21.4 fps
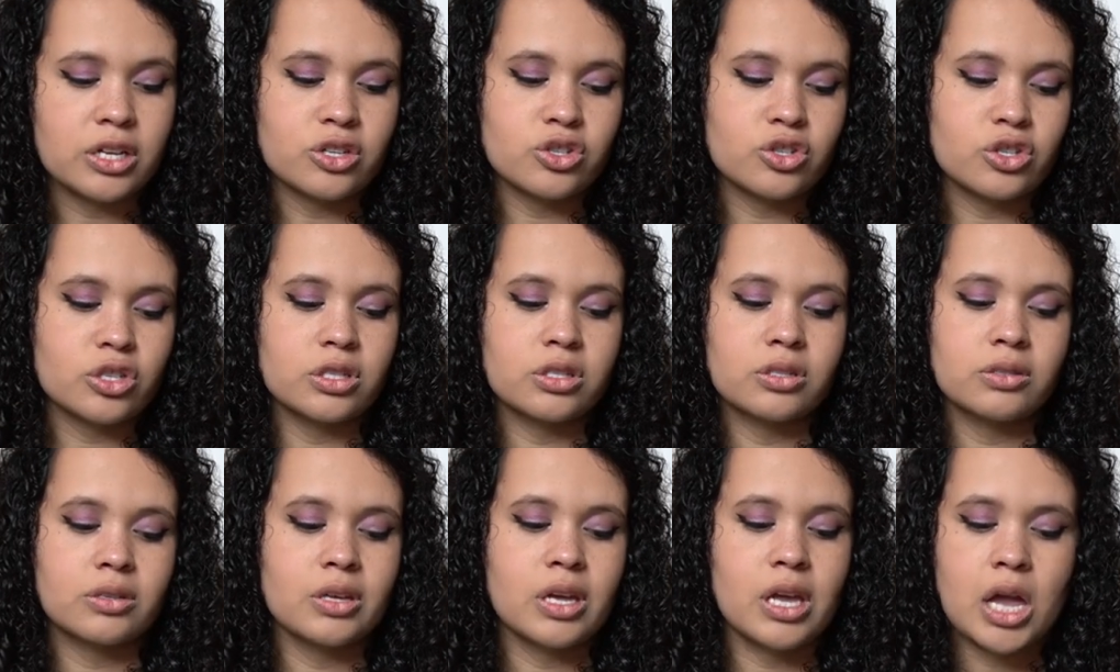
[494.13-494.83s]
It's
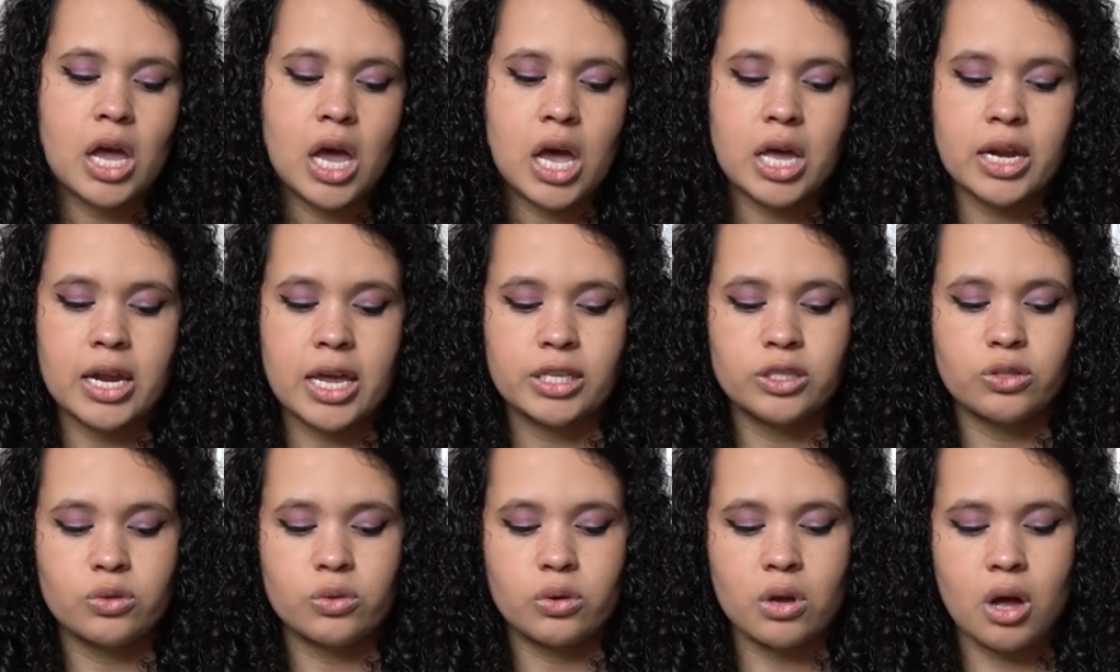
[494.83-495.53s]
just a
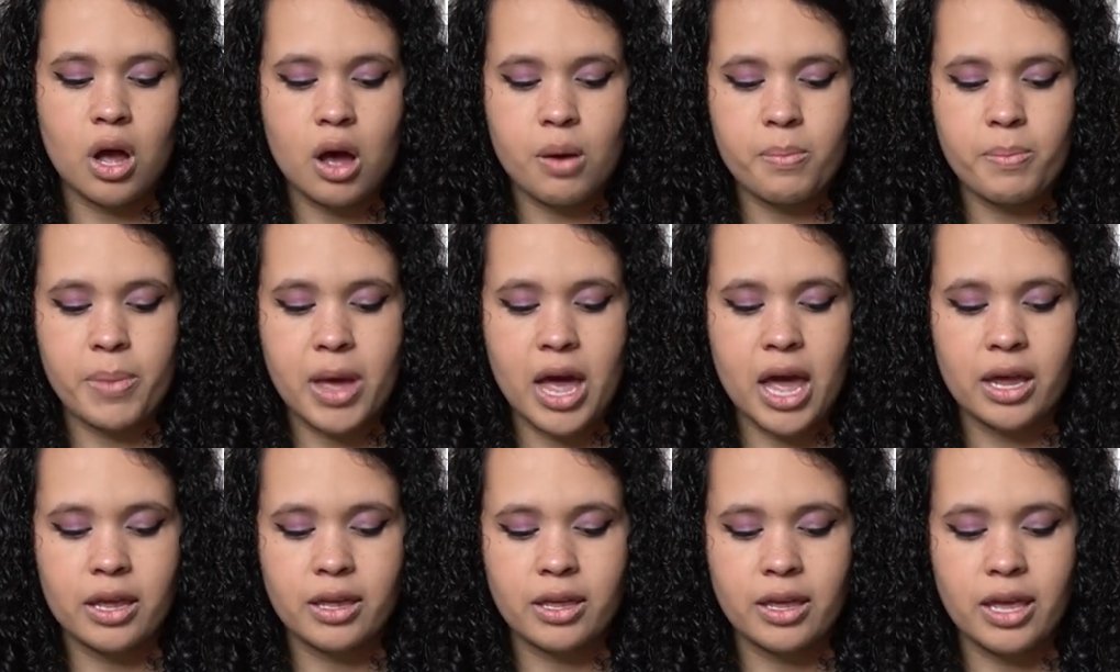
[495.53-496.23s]
nice little
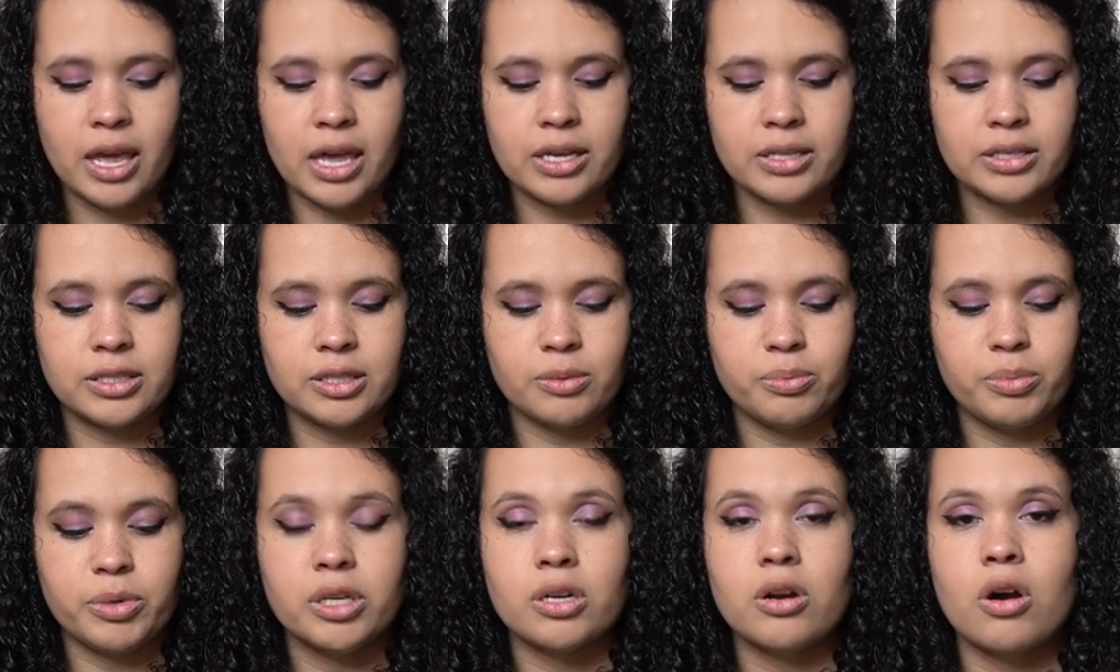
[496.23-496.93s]
compact case to
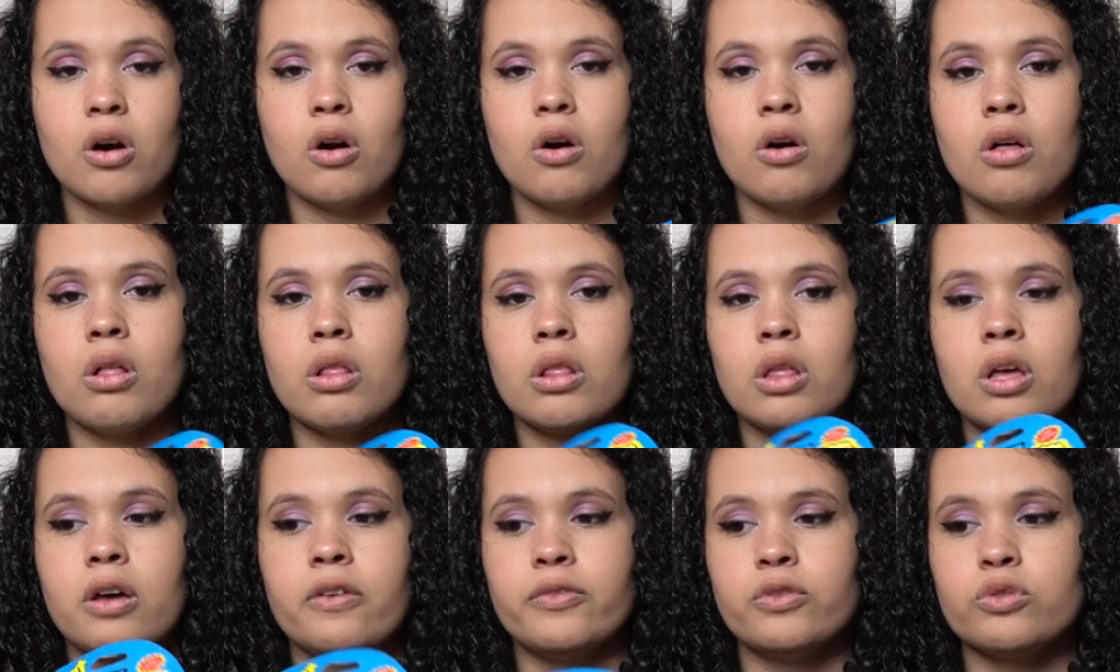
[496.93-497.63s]
put all
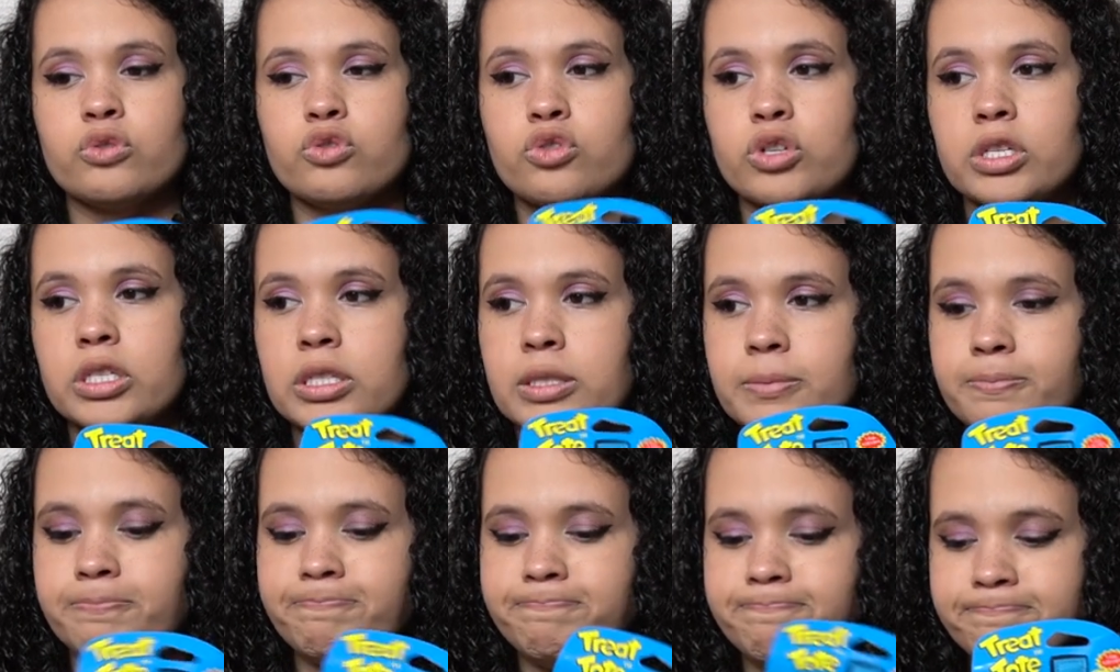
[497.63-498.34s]
of your treats.